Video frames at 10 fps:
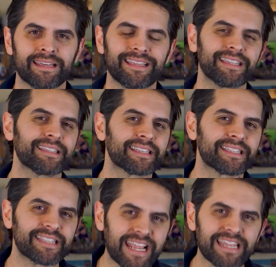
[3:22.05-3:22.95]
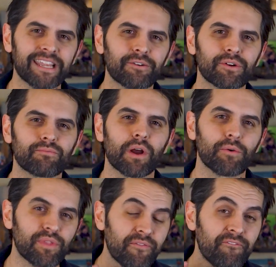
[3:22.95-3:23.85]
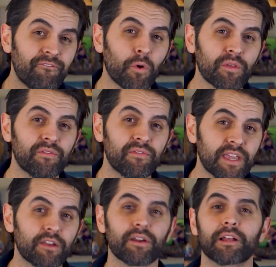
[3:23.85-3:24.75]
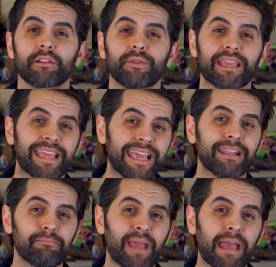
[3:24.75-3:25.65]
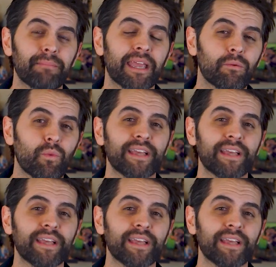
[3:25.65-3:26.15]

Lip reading: This is the 2nd year in a row, the 4th figure including Keaton Batman,